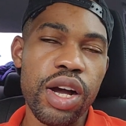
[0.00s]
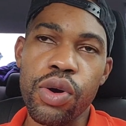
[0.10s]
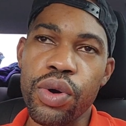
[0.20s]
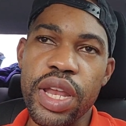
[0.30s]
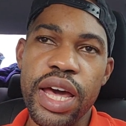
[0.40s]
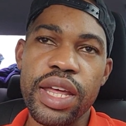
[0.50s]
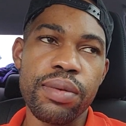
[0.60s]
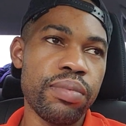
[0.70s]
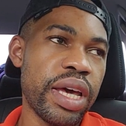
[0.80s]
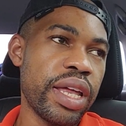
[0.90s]
going at
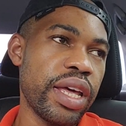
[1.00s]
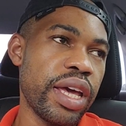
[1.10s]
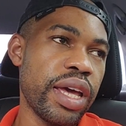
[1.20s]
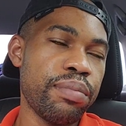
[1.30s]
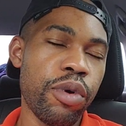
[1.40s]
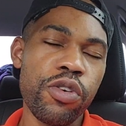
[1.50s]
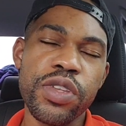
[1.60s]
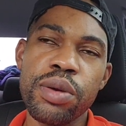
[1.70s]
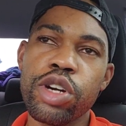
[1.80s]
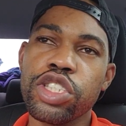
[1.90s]
it, man. And both
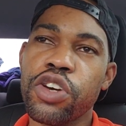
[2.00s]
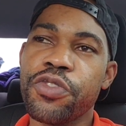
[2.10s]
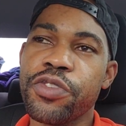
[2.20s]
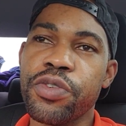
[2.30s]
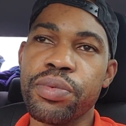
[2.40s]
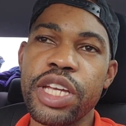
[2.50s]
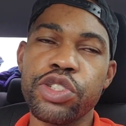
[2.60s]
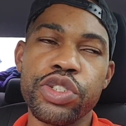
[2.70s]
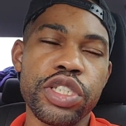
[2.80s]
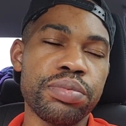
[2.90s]
teams are suffering from
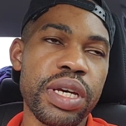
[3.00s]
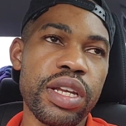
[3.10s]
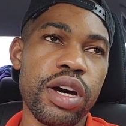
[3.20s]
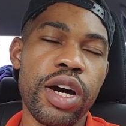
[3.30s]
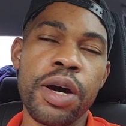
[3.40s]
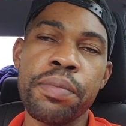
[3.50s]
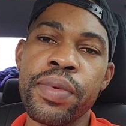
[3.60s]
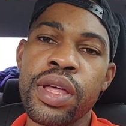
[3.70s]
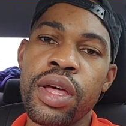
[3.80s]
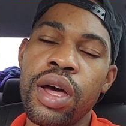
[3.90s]
injuries,
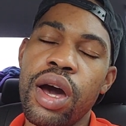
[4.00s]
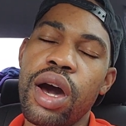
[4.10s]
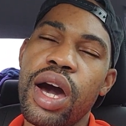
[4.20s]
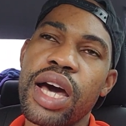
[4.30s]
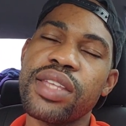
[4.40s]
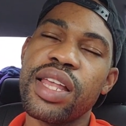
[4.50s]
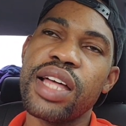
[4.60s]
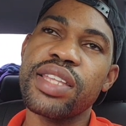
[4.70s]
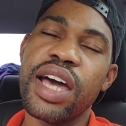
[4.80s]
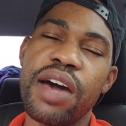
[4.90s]
man.
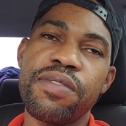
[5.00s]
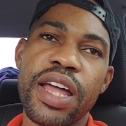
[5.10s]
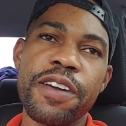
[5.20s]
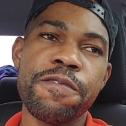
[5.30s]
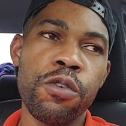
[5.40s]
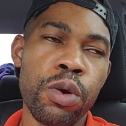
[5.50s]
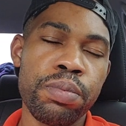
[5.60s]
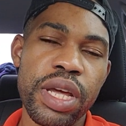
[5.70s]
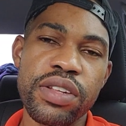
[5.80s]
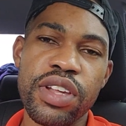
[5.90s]
Atalanta have like four
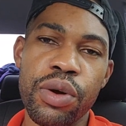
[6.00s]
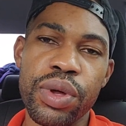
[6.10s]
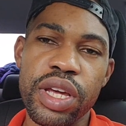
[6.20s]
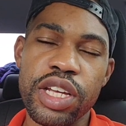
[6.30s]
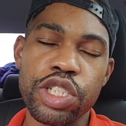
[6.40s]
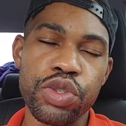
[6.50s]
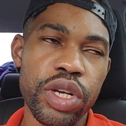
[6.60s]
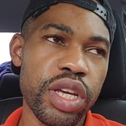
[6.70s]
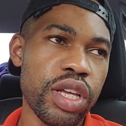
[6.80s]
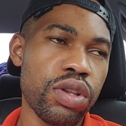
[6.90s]
players out with an
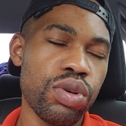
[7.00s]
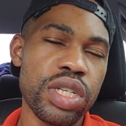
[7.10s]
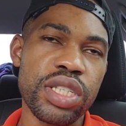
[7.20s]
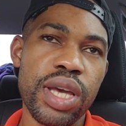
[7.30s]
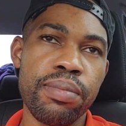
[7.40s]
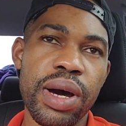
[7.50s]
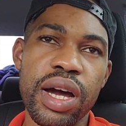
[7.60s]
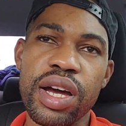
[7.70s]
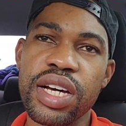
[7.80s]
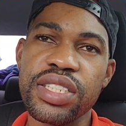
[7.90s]
injury, including
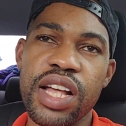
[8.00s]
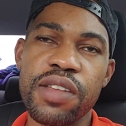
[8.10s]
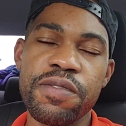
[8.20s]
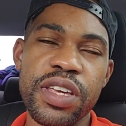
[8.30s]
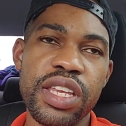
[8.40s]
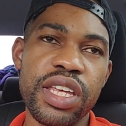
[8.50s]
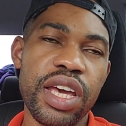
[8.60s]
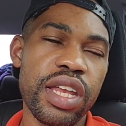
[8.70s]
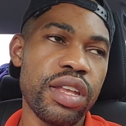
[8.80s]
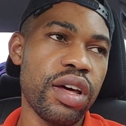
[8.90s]
Scamacca,
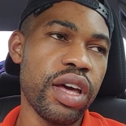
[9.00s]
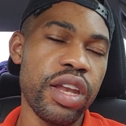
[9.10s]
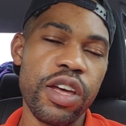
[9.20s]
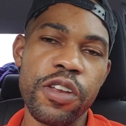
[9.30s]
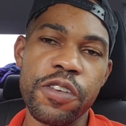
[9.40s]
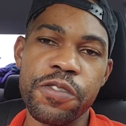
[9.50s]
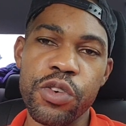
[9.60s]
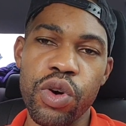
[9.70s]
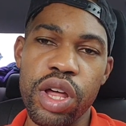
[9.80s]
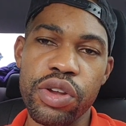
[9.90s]
Scalvini, and a
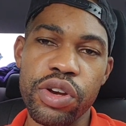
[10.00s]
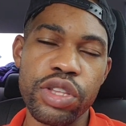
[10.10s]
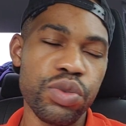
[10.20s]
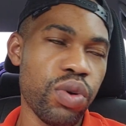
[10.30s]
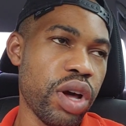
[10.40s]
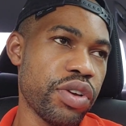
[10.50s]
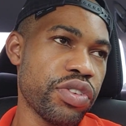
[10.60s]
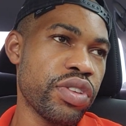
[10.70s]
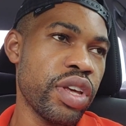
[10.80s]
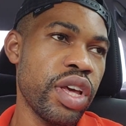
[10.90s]
few other and two
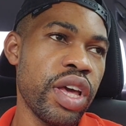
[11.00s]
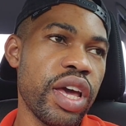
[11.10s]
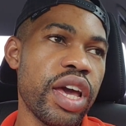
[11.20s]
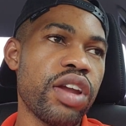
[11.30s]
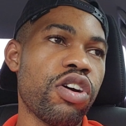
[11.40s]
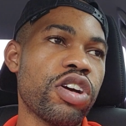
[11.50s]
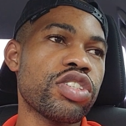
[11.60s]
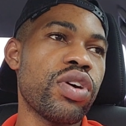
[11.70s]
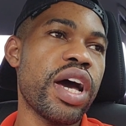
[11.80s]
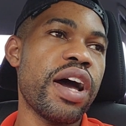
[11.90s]
others. And
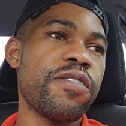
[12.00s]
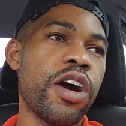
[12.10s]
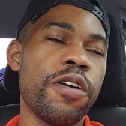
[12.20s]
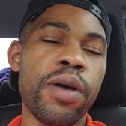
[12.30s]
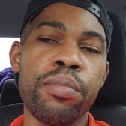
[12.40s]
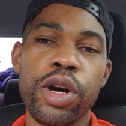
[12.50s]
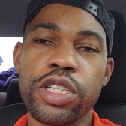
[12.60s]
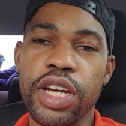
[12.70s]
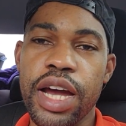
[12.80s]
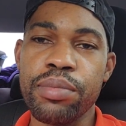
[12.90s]
Arsenal have a
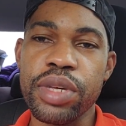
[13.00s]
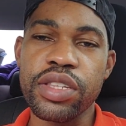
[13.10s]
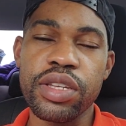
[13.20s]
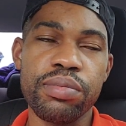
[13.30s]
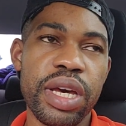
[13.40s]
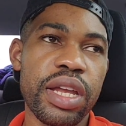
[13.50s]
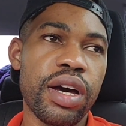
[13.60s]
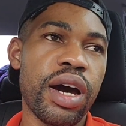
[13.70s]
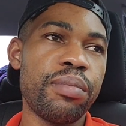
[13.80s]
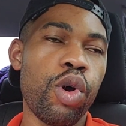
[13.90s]
bunch of guys missing, man.
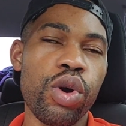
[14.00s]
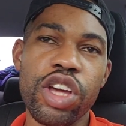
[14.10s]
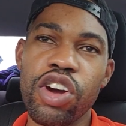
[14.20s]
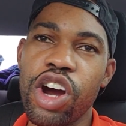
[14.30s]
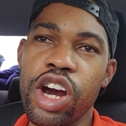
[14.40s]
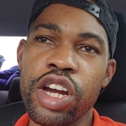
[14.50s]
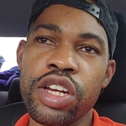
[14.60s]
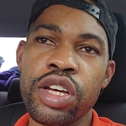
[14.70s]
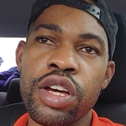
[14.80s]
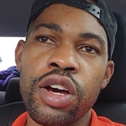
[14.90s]
Odegaard,